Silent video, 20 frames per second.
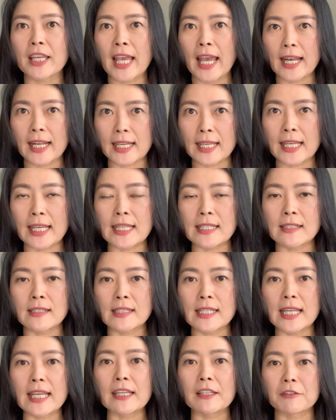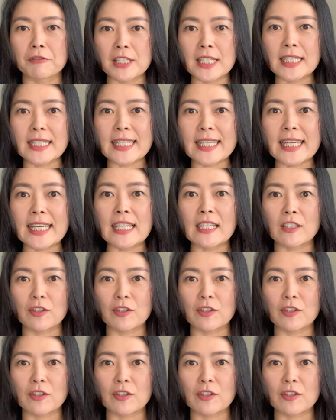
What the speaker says: catechins in green tea